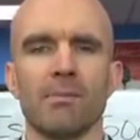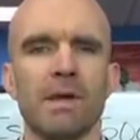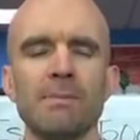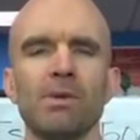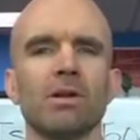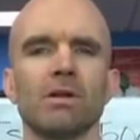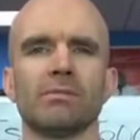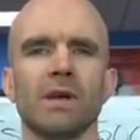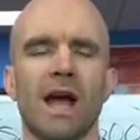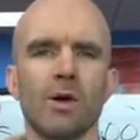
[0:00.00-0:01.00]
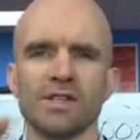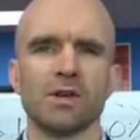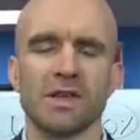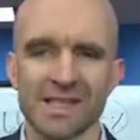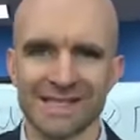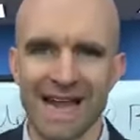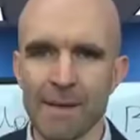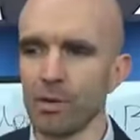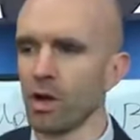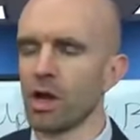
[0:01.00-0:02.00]
People, I always use this
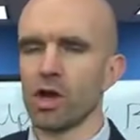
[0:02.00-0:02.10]
example.